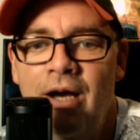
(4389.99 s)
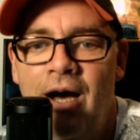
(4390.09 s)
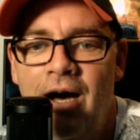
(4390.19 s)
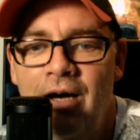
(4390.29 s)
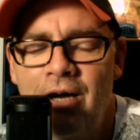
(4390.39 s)

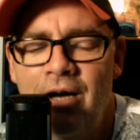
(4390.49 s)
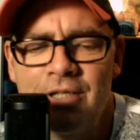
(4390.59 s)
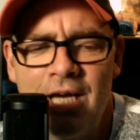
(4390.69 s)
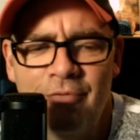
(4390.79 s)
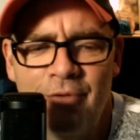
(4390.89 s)
Uh,
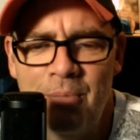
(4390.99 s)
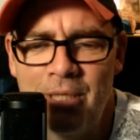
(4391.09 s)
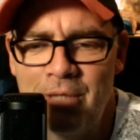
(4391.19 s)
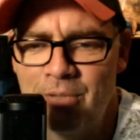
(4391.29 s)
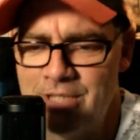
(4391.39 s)
contact for
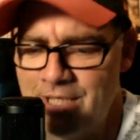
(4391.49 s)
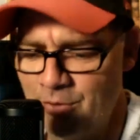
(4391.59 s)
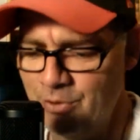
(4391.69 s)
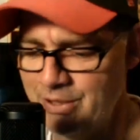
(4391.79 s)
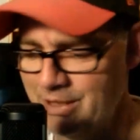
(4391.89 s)
anybody who wants to get a
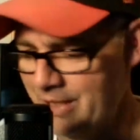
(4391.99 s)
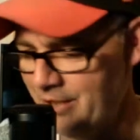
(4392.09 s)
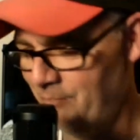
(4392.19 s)
hold of you later.